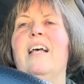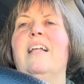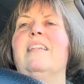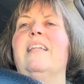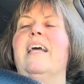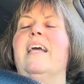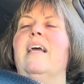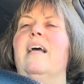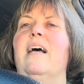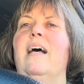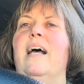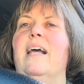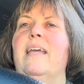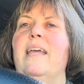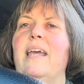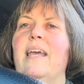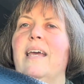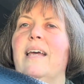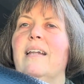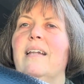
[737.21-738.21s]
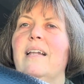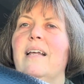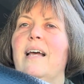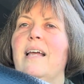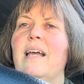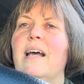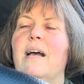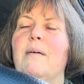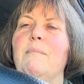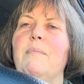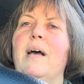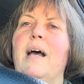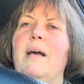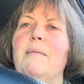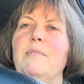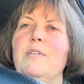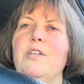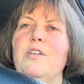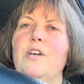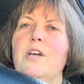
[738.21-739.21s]
Like, I can't, I
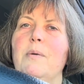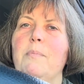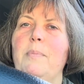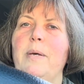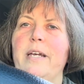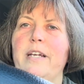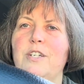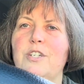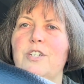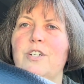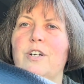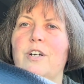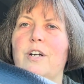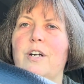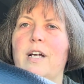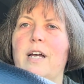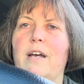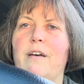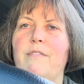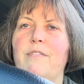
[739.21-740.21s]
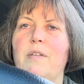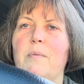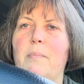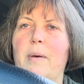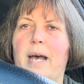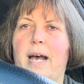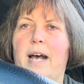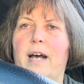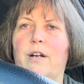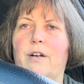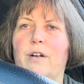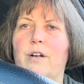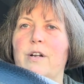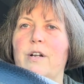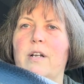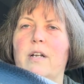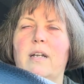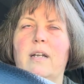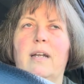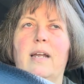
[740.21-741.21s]
took a picture of the
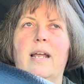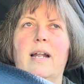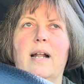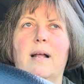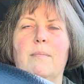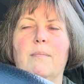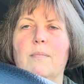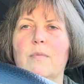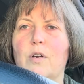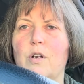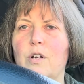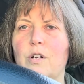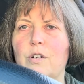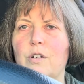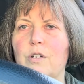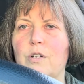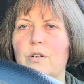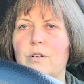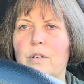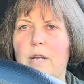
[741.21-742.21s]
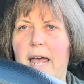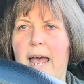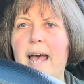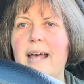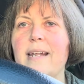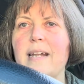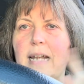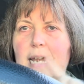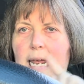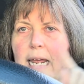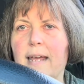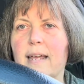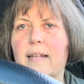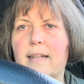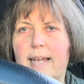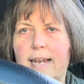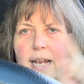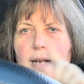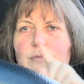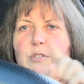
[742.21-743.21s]
pattern and I'm editing it
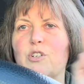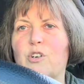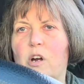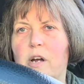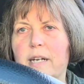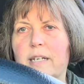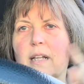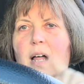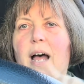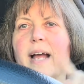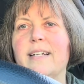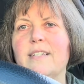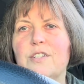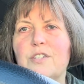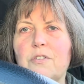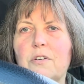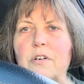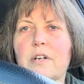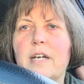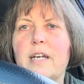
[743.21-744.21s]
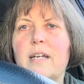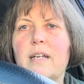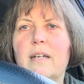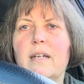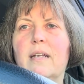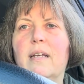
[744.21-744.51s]
like I'm drawing lines through it,